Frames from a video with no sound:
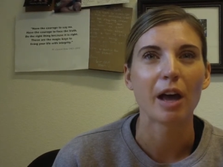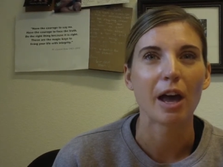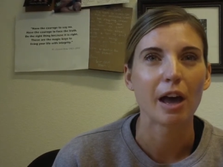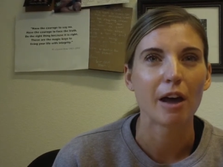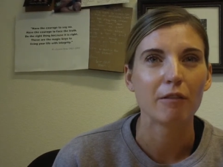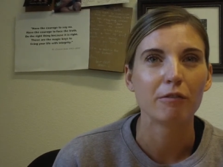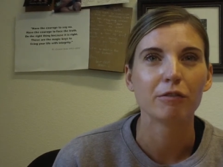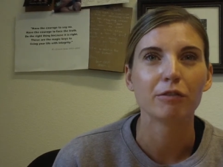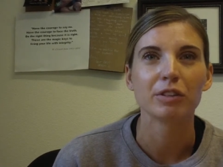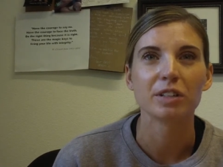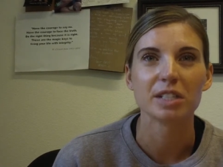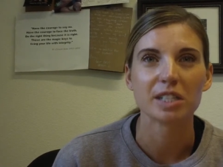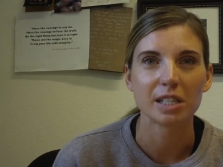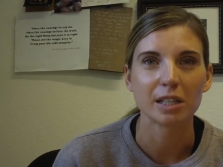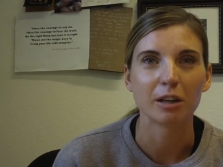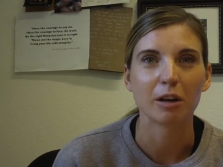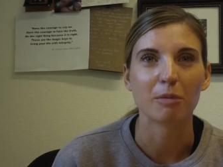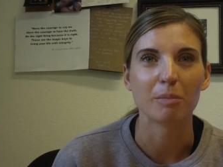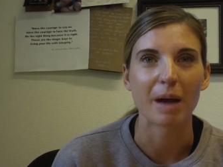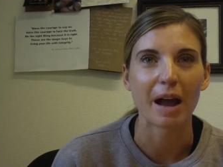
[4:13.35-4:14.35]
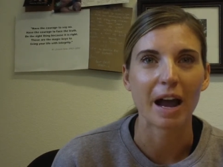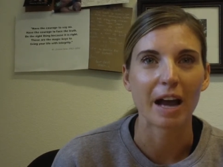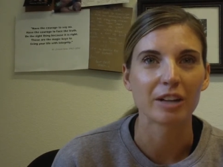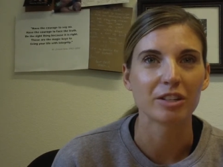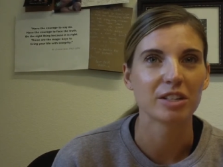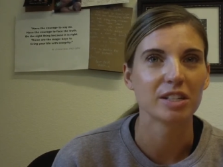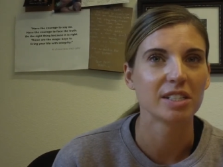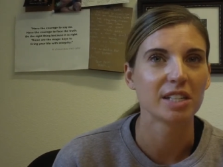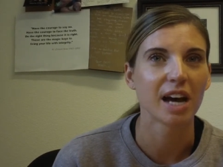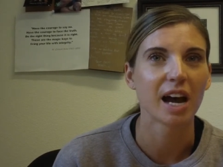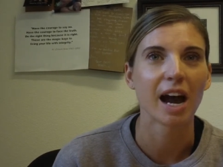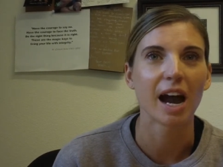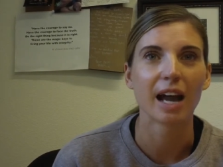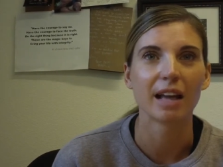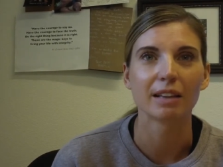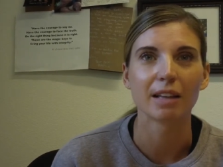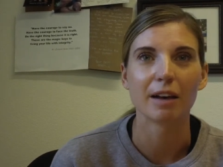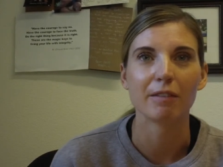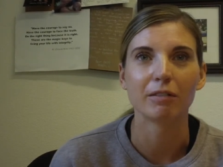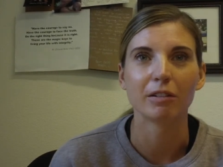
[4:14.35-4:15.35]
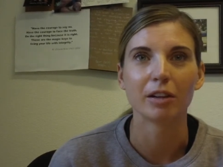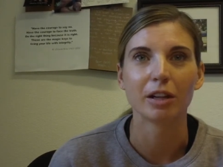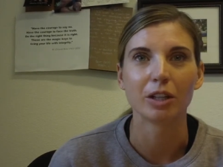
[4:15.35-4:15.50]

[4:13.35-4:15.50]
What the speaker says: every single match is a high level